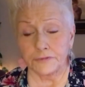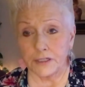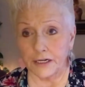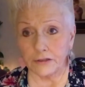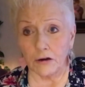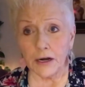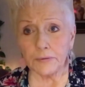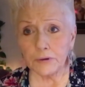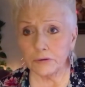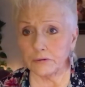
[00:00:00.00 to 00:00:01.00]
take the high
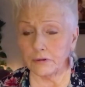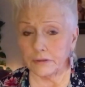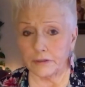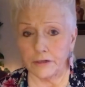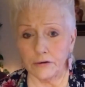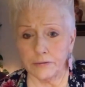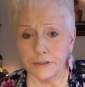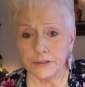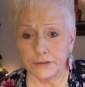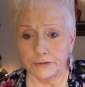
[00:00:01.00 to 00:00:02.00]
road like they
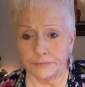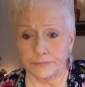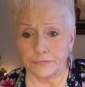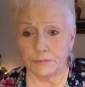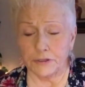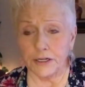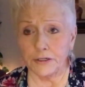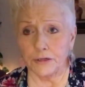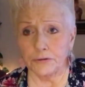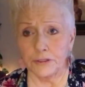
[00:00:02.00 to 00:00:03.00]
always do. When they
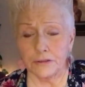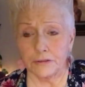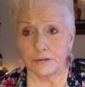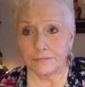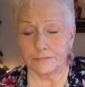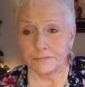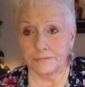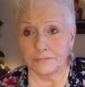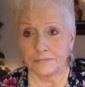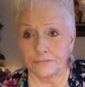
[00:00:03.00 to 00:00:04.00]
know that
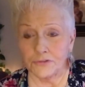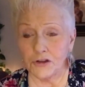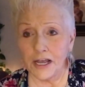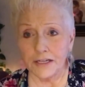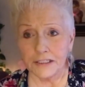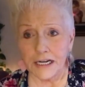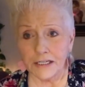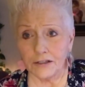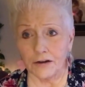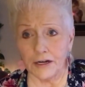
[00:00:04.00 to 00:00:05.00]
you can't
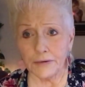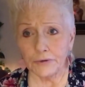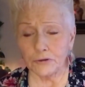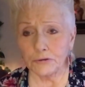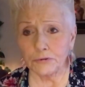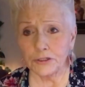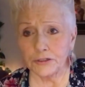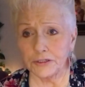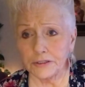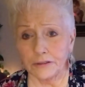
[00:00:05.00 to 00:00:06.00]
take the high road when
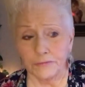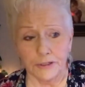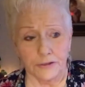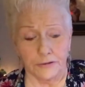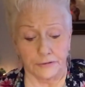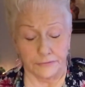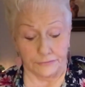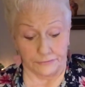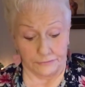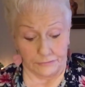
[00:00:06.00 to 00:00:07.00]
you're dealing with
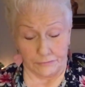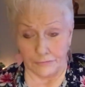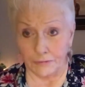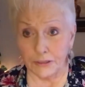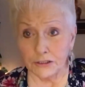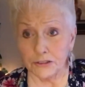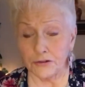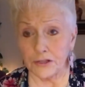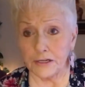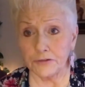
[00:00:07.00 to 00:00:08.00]
a bunch of
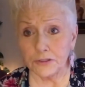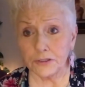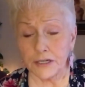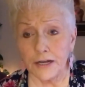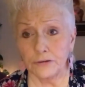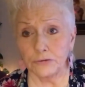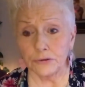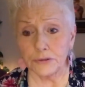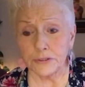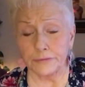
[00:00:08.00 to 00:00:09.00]
thieves and
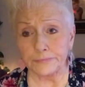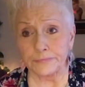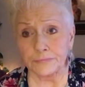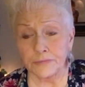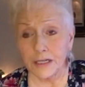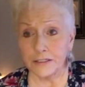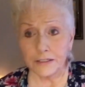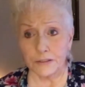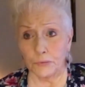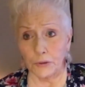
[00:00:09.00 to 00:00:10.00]
scoundrels, it
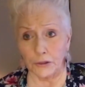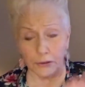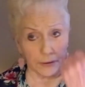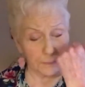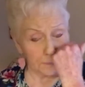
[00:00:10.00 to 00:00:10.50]
doesn't work.